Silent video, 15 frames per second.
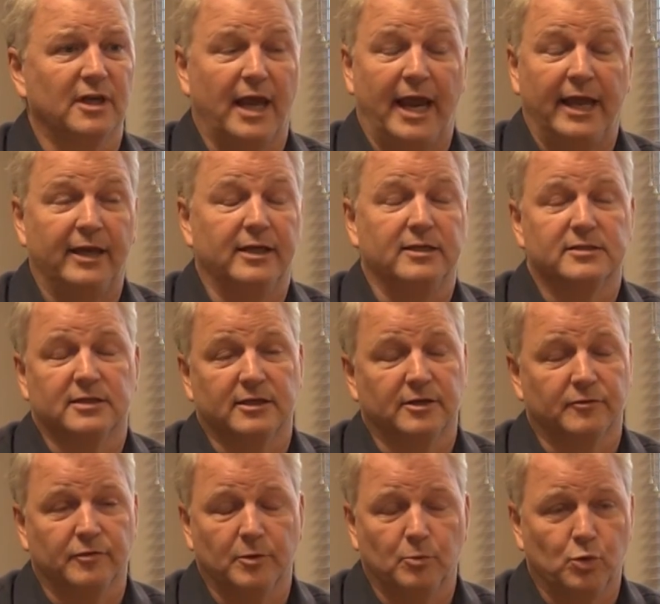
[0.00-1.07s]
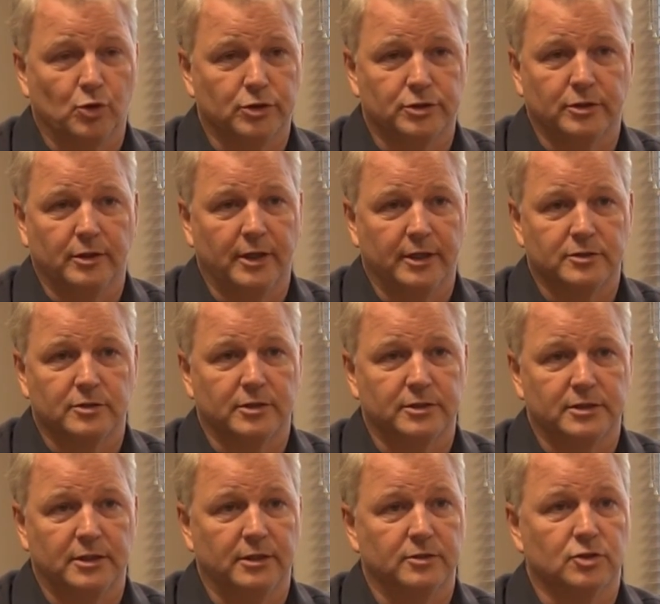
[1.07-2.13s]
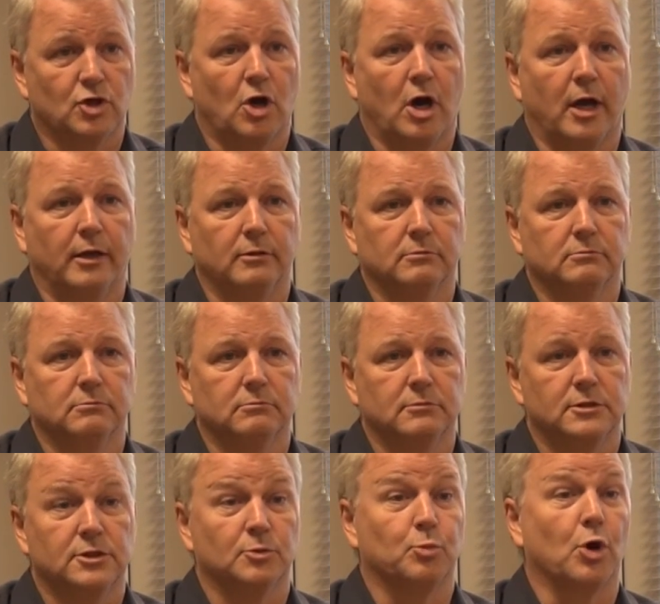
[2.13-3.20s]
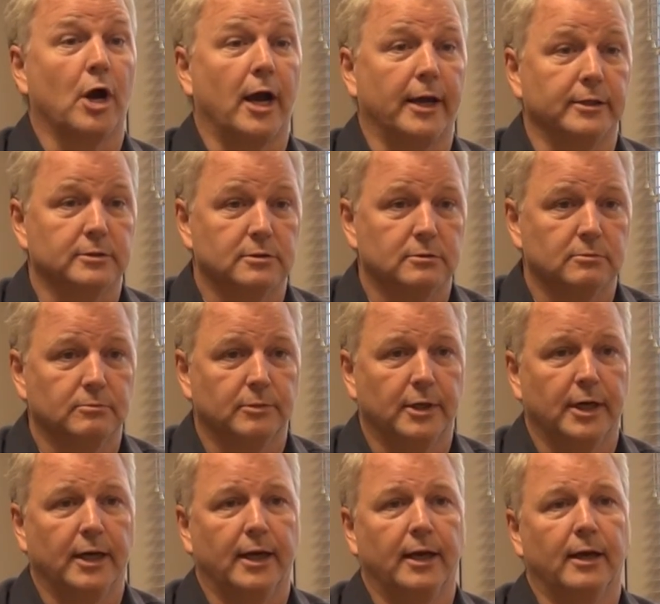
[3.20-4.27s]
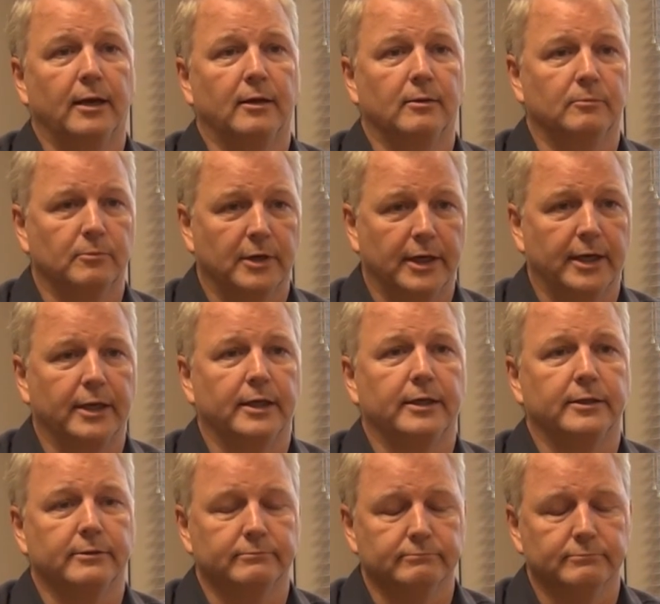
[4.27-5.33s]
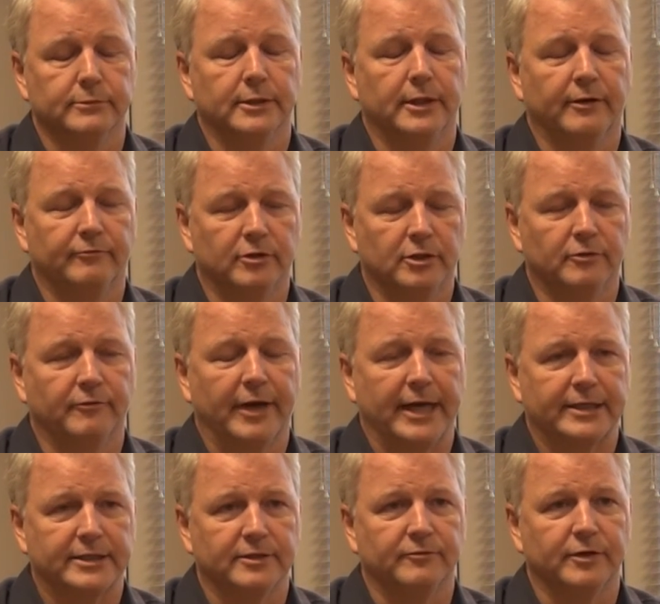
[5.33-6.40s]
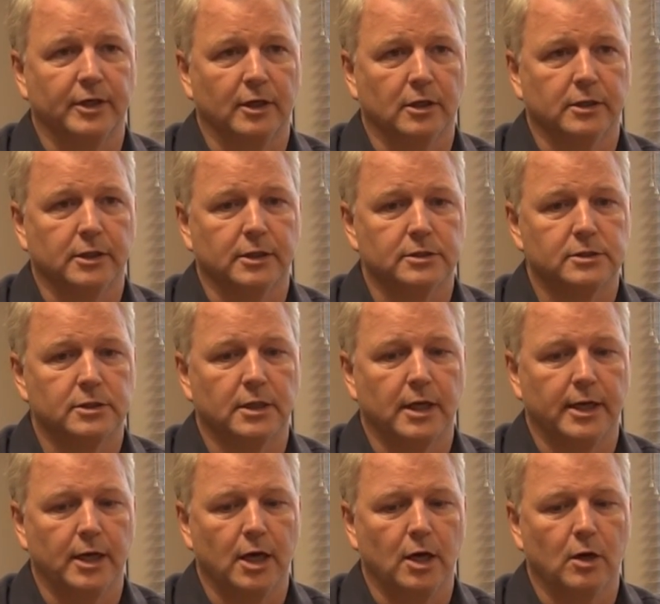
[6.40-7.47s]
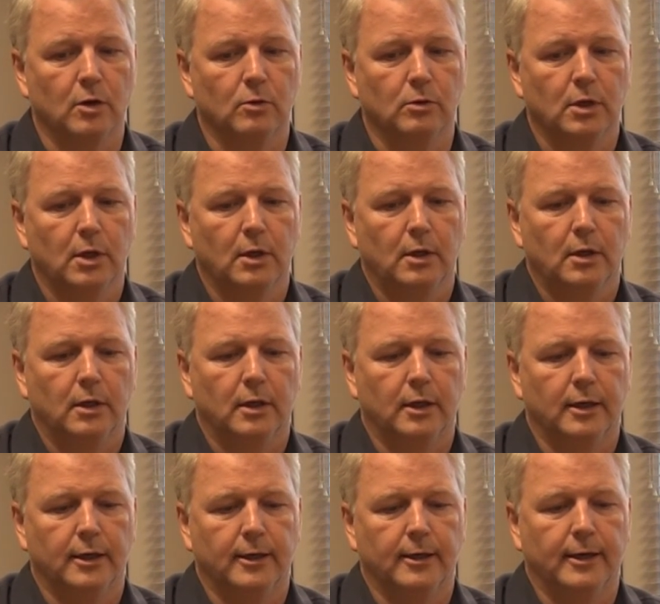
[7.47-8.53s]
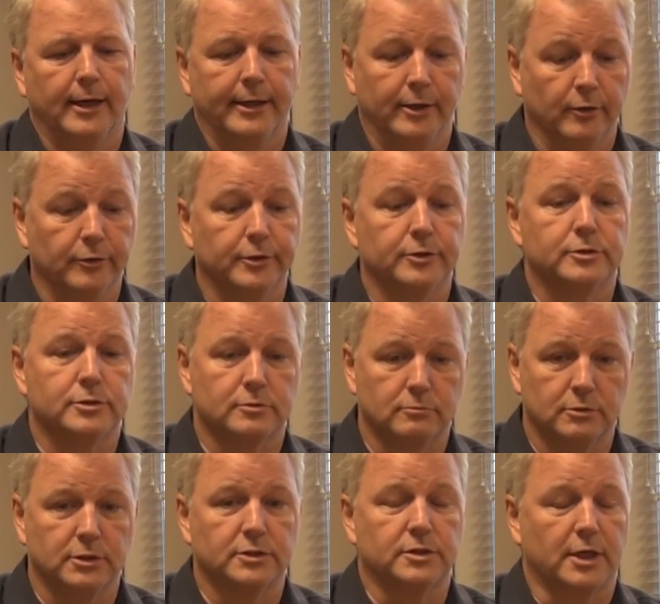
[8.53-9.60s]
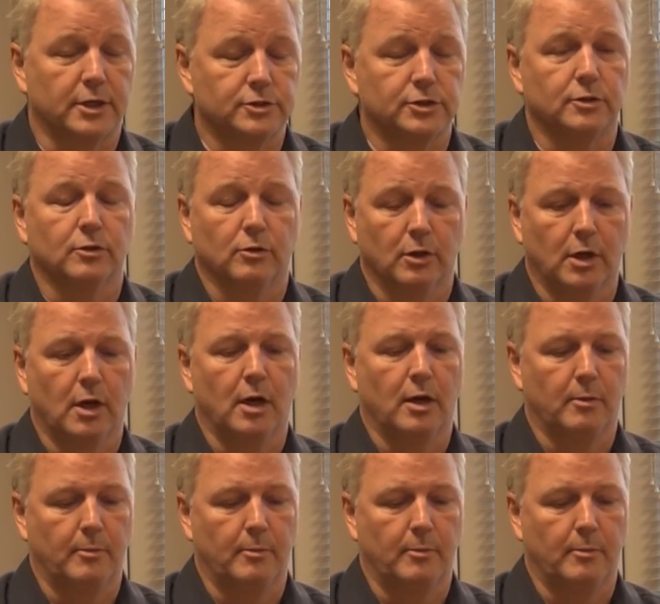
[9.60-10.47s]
any significant portion of the SRC is caught surprised by any level of activity on this. And I know there's discussion going on